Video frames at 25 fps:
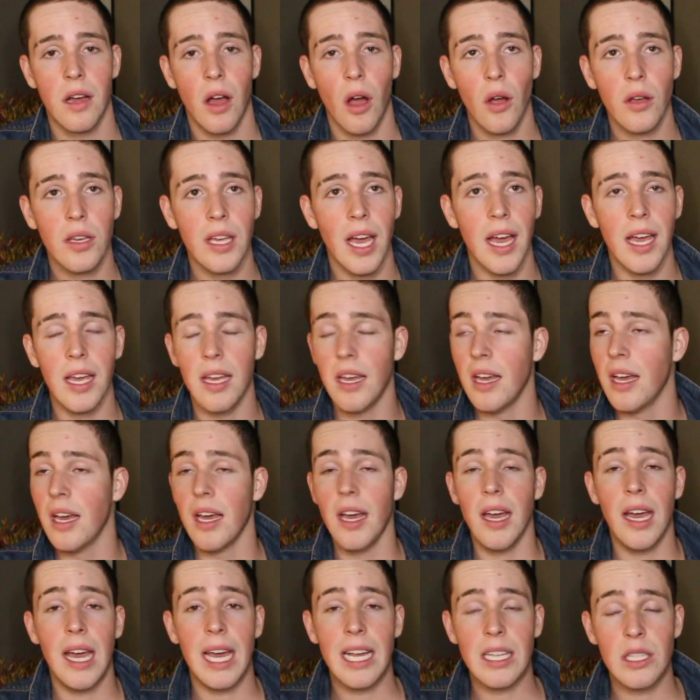Okay,
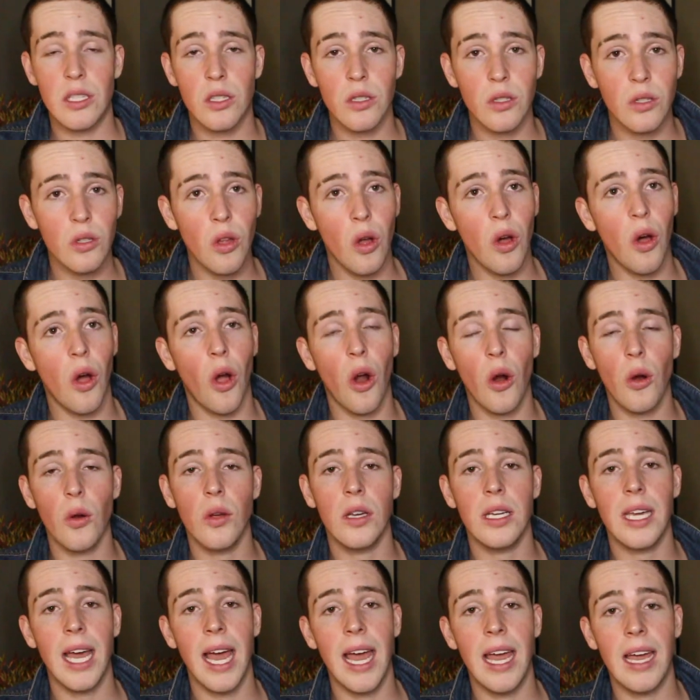it's not
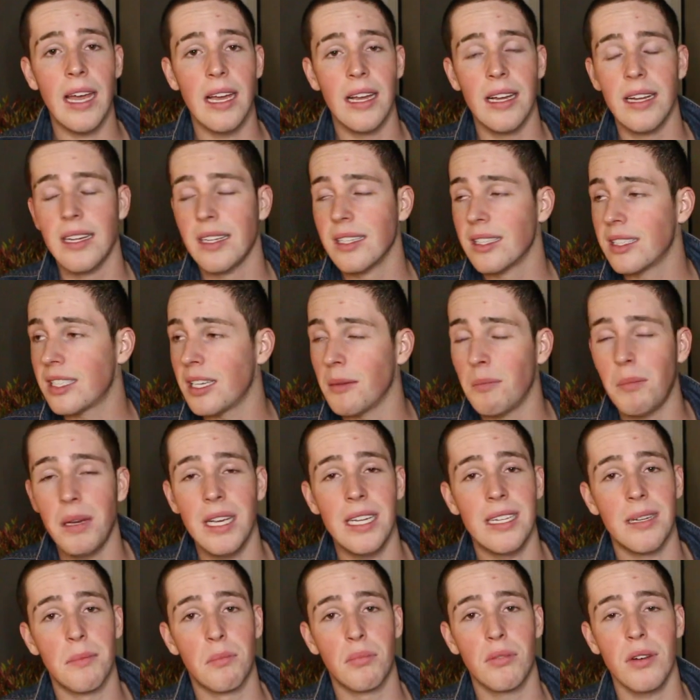okay to
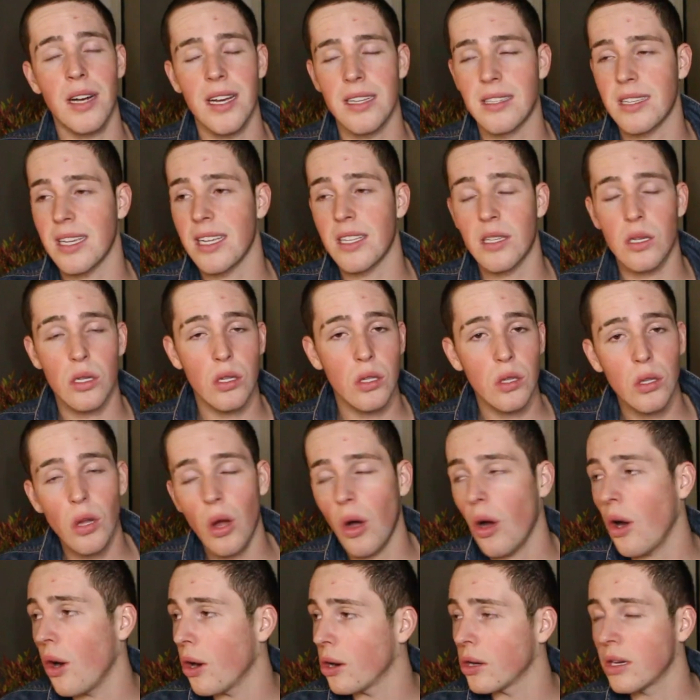be depressed. It's
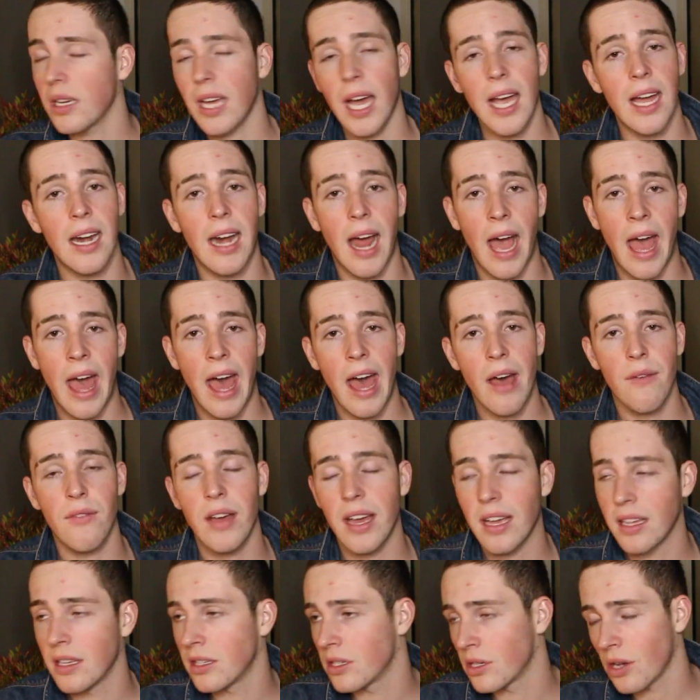not okay to have
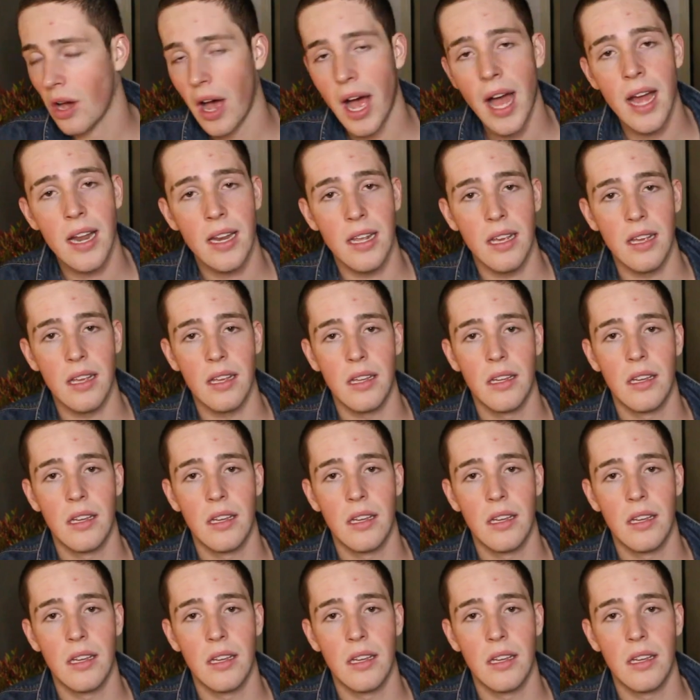anxiety.